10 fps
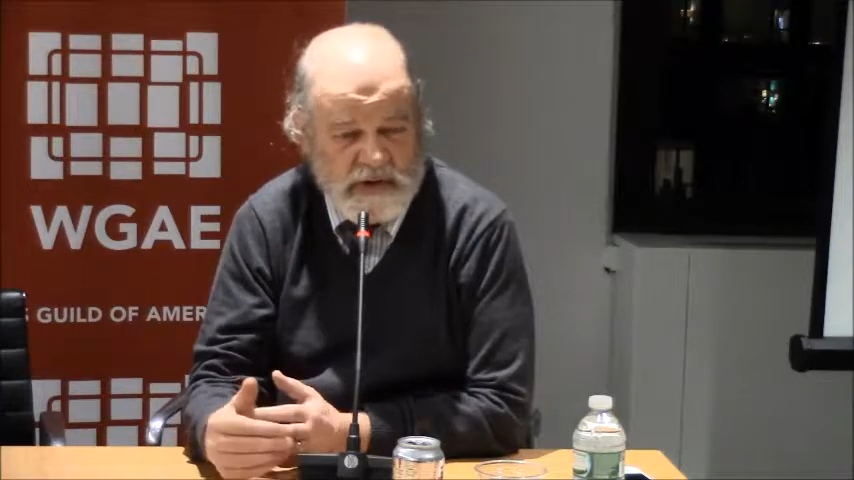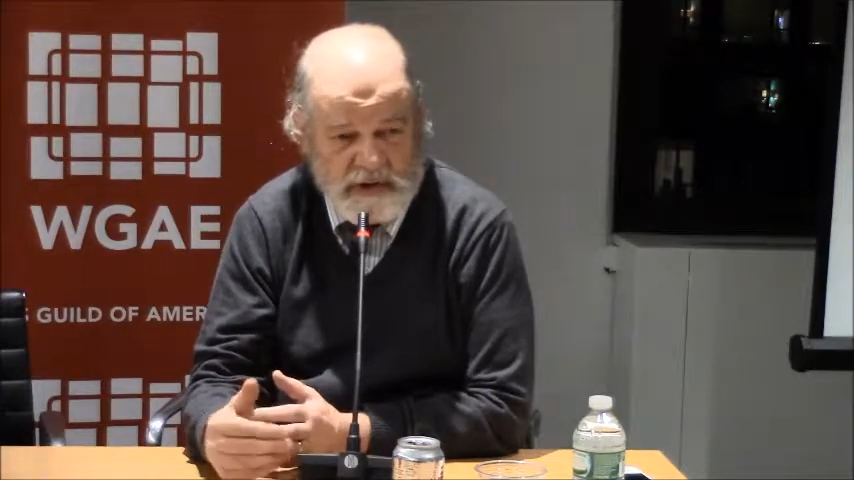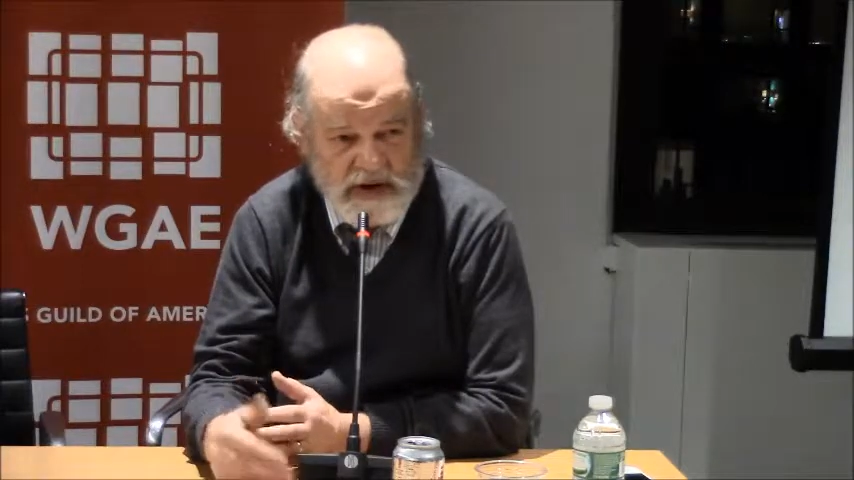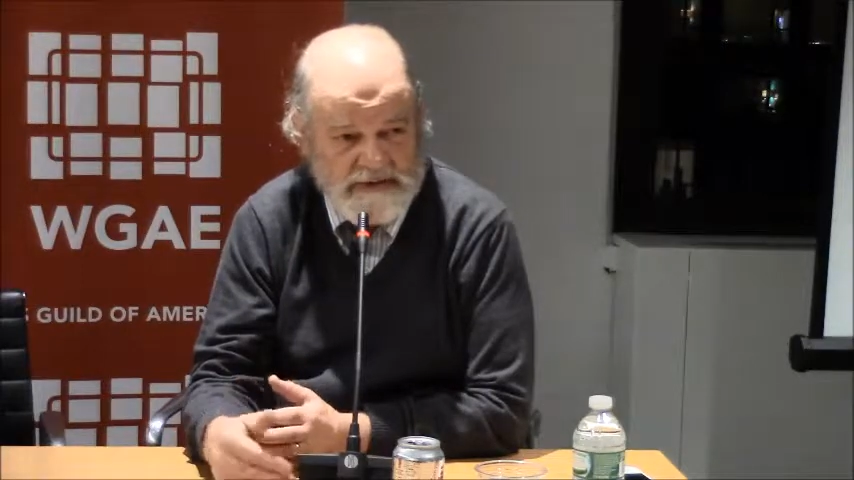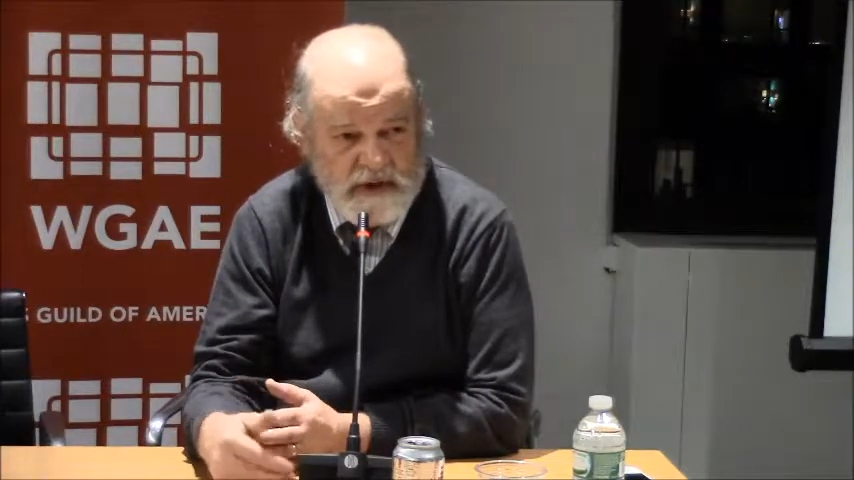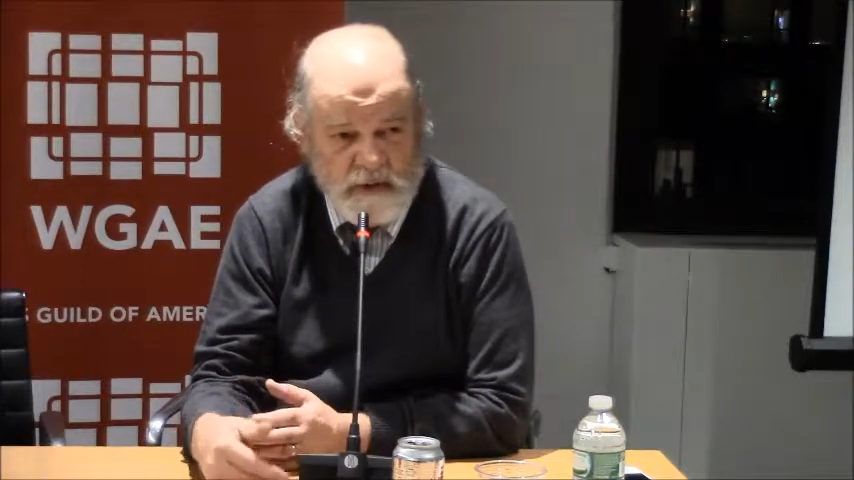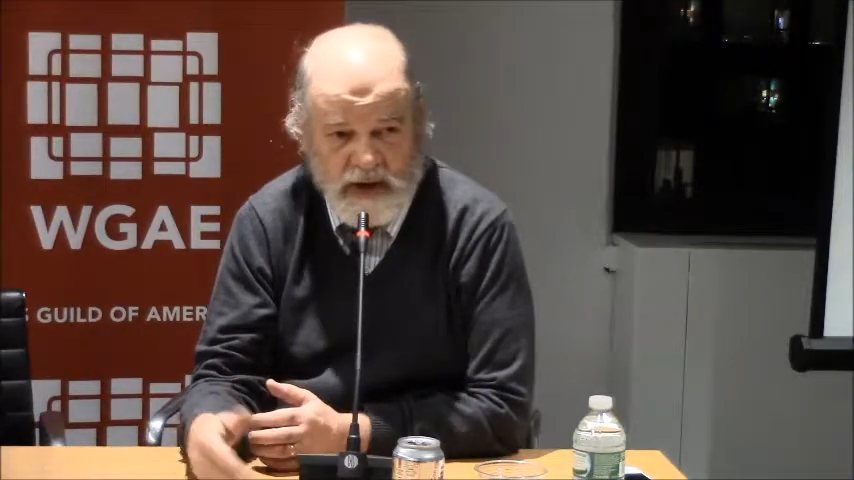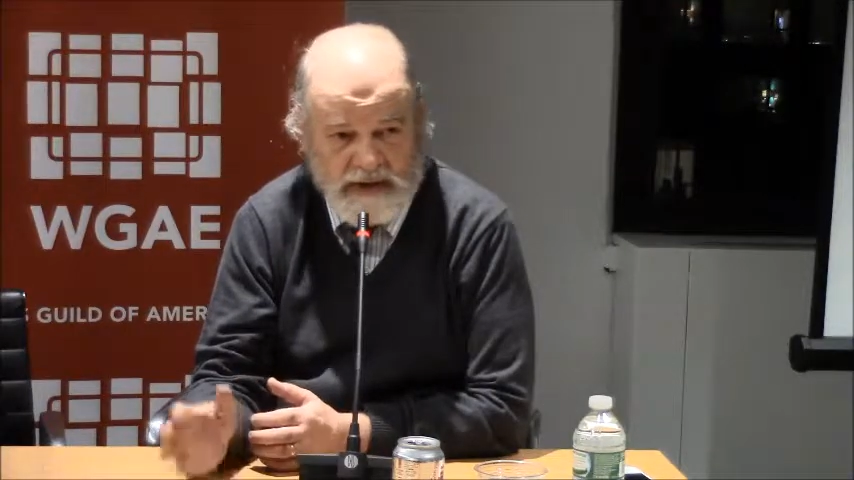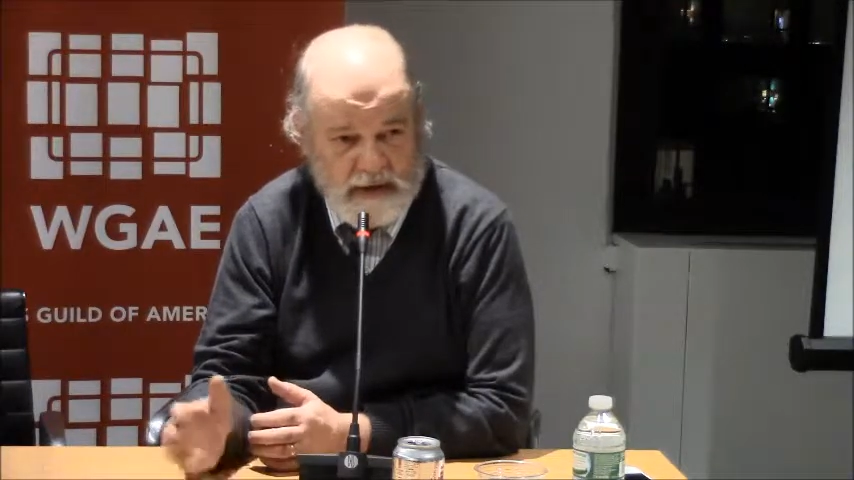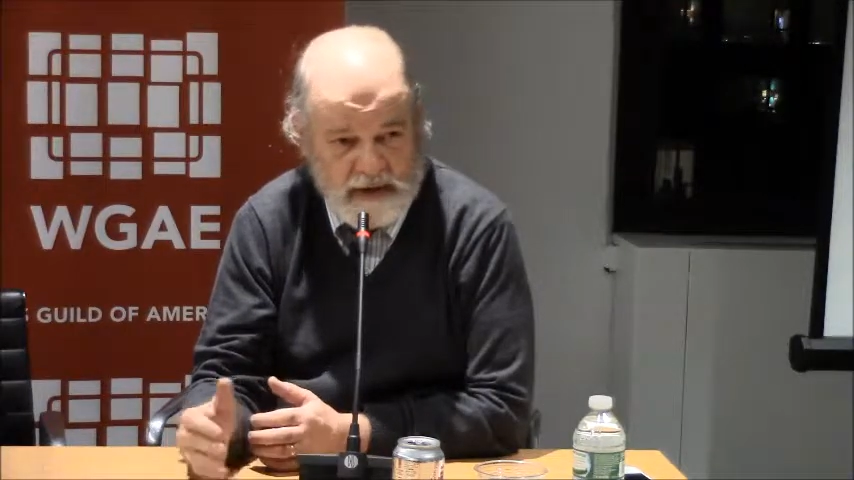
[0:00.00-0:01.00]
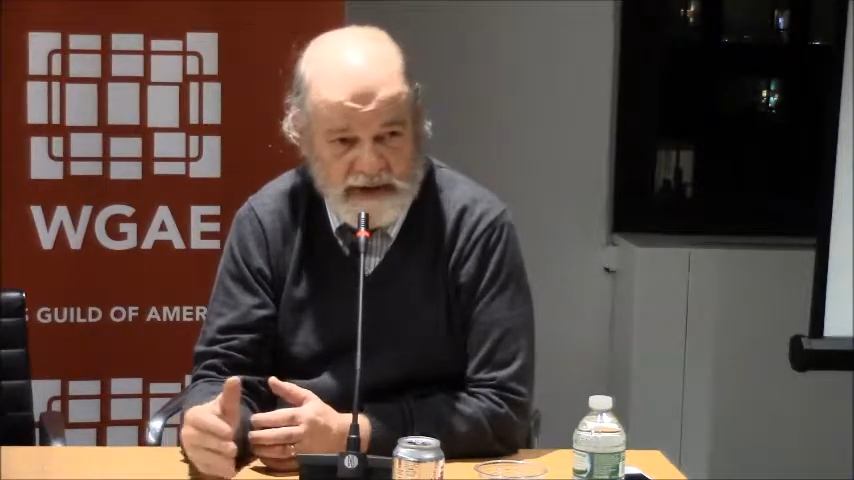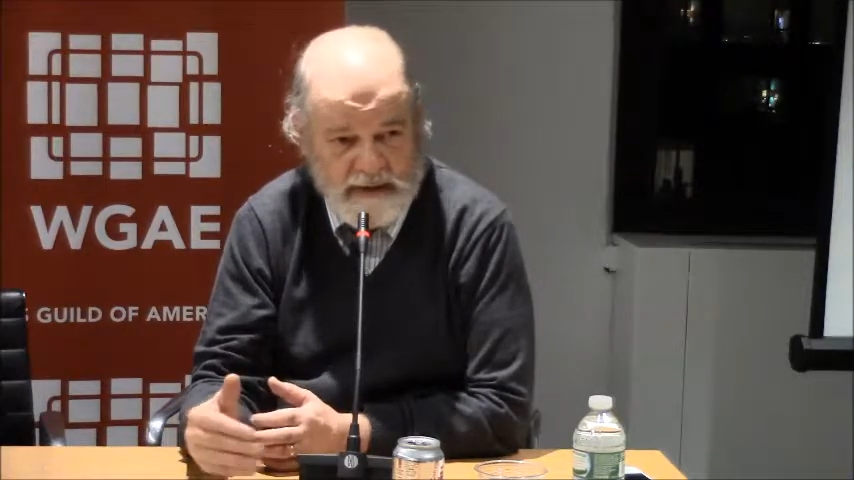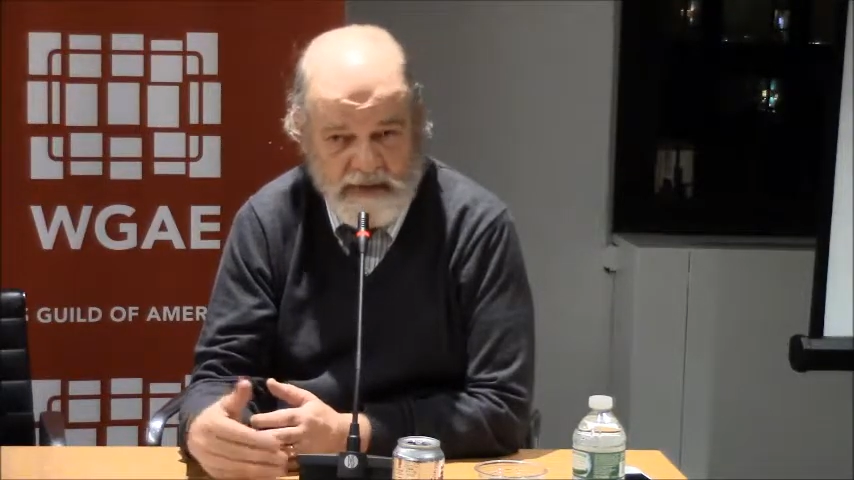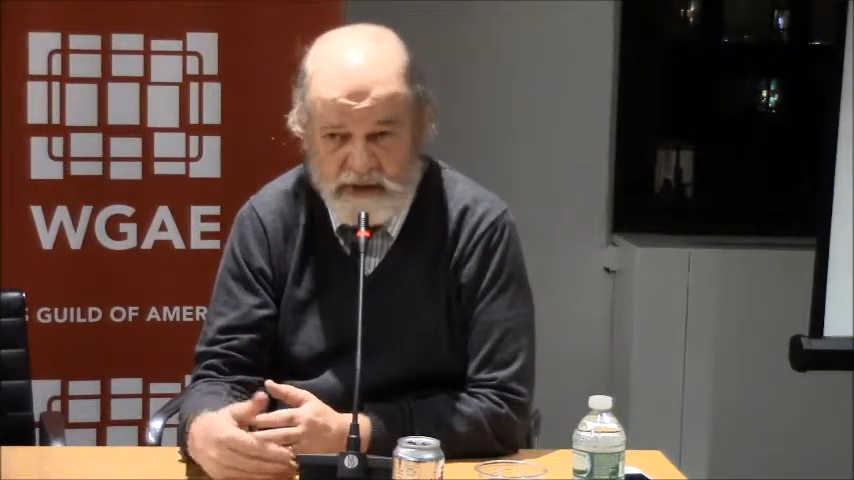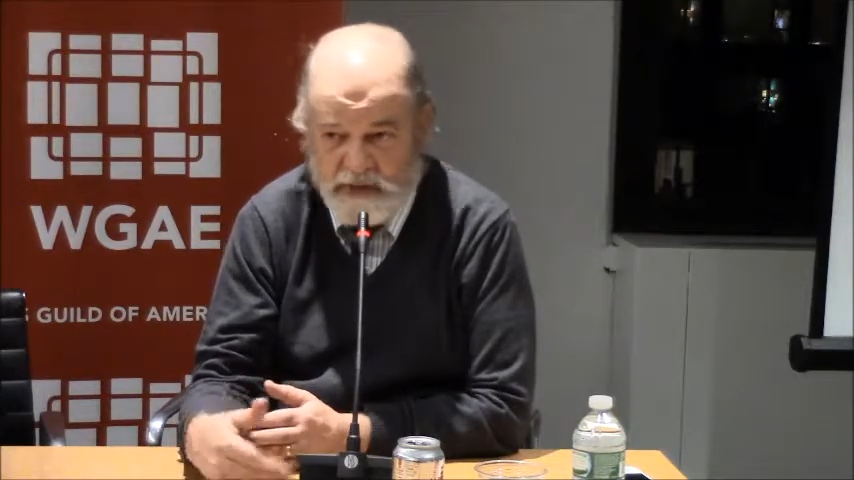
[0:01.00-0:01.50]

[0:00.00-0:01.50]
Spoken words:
so Stephanie called an ambulance,